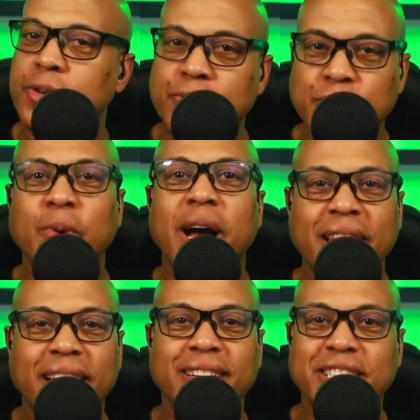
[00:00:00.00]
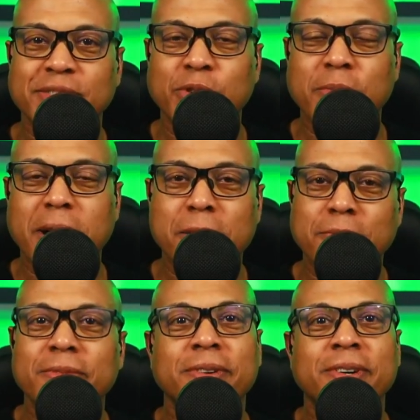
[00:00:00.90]
Do I like this boom arm?
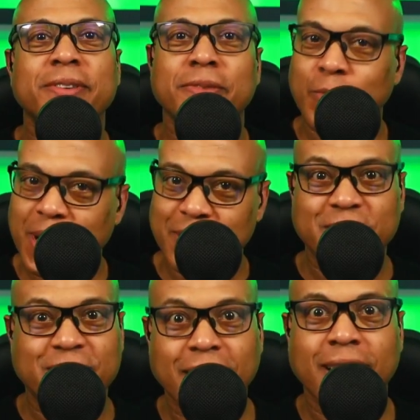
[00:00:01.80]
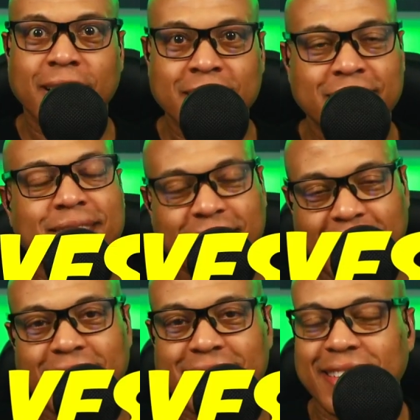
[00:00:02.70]
Well, duh,
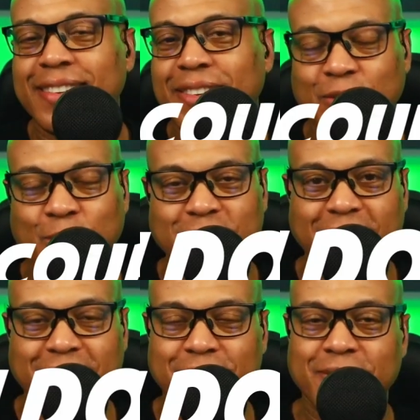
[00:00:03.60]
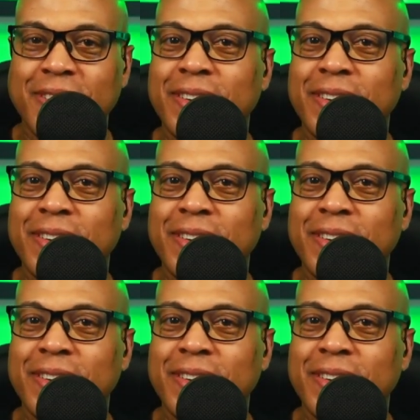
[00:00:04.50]
yes, of course I do.